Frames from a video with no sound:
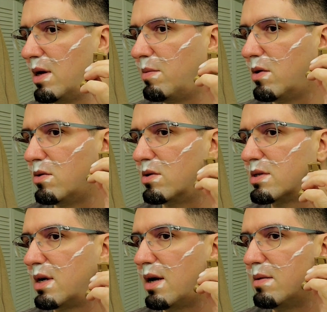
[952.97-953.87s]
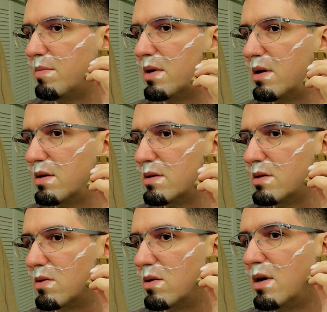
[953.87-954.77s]
maybe on your
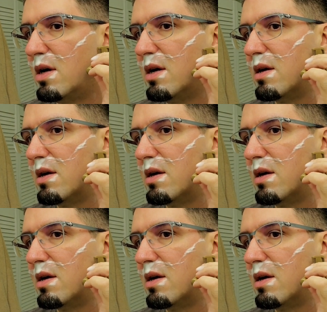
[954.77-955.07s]
sideburns or